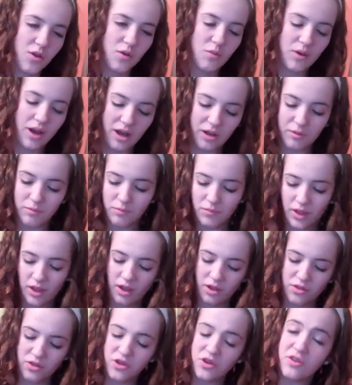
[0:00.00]
Well,
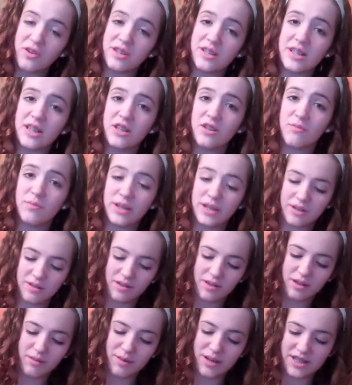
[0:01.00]
the New Zealand
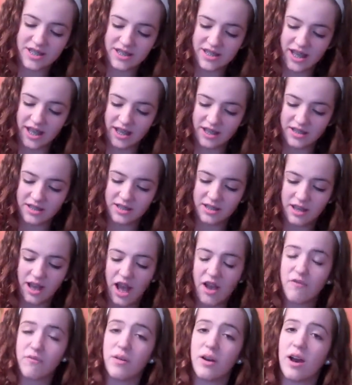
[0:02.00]
mudsnails
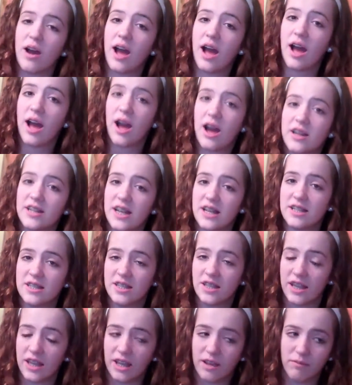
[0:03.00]
have a
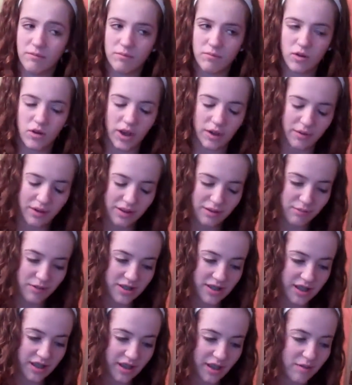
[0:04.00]
density... Okay, wait, let me
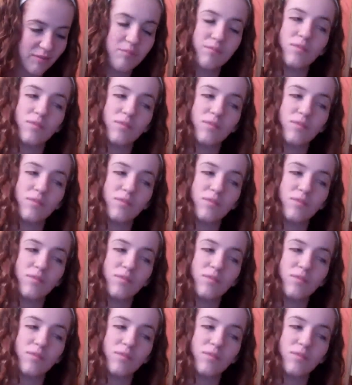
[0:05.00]
say it again.